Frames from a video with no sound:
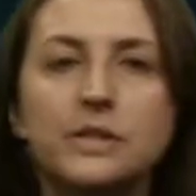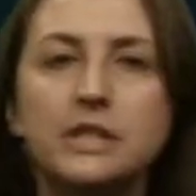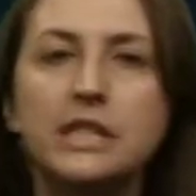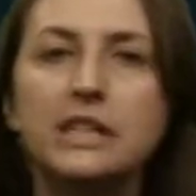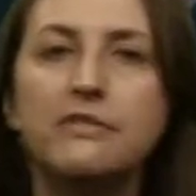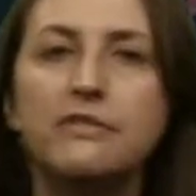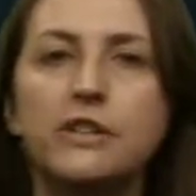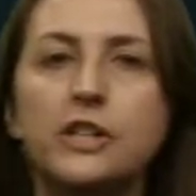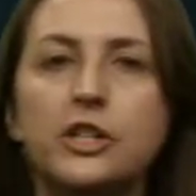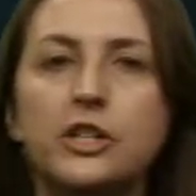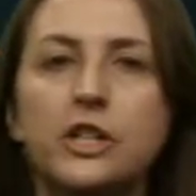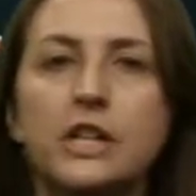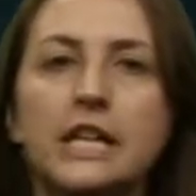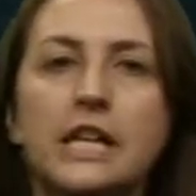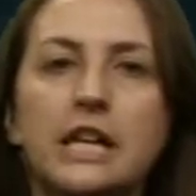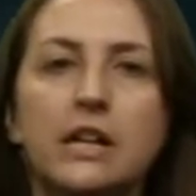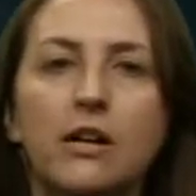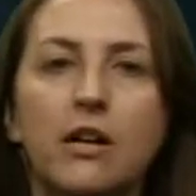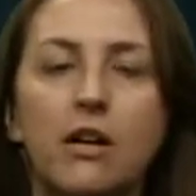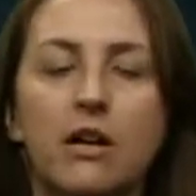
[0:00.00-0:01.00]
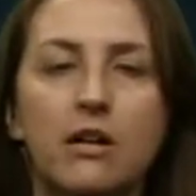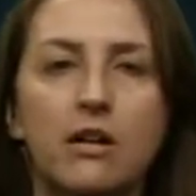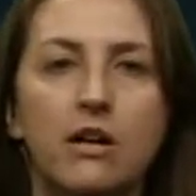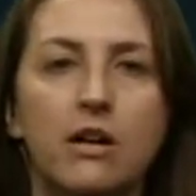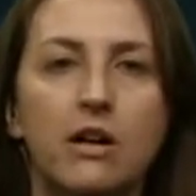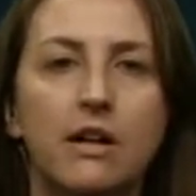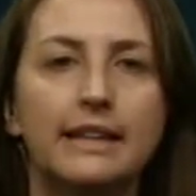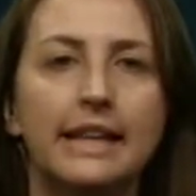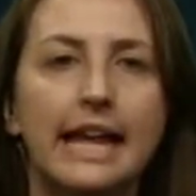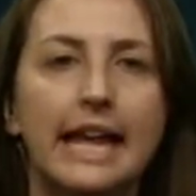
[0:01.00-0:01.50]
of the fish in here are
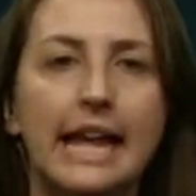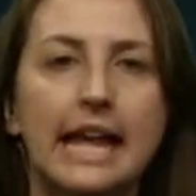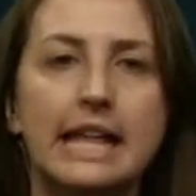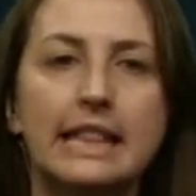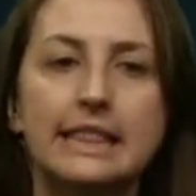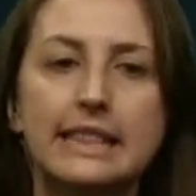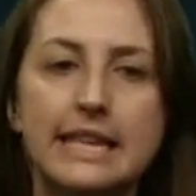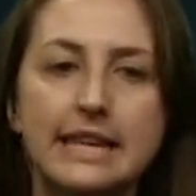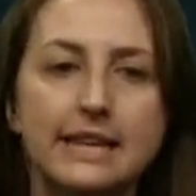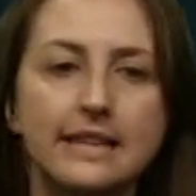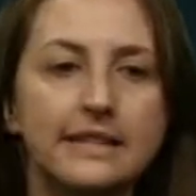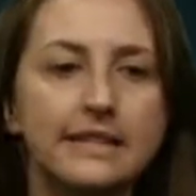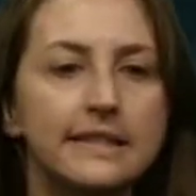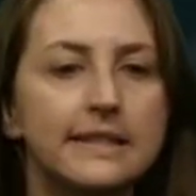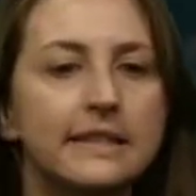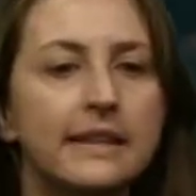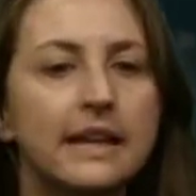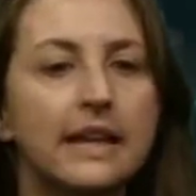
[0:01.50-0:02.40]
called anthias,